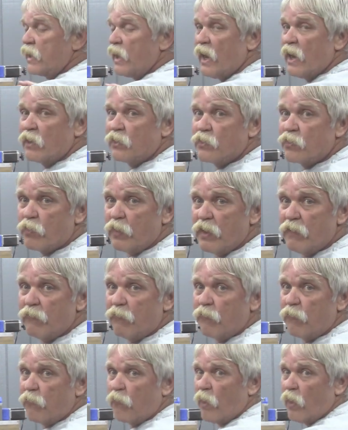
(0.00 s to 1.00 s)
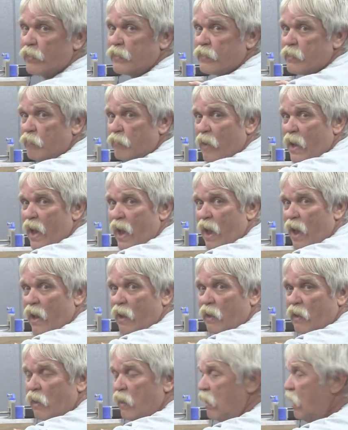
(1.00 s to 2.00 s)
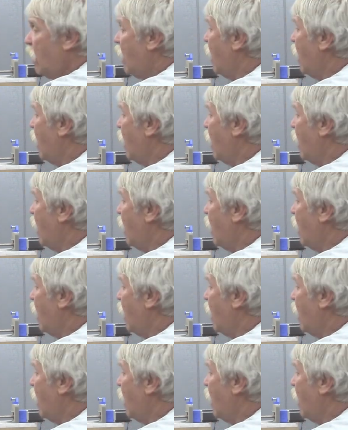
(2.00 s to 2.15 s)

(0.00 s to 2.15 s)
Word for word: the gantry front to back.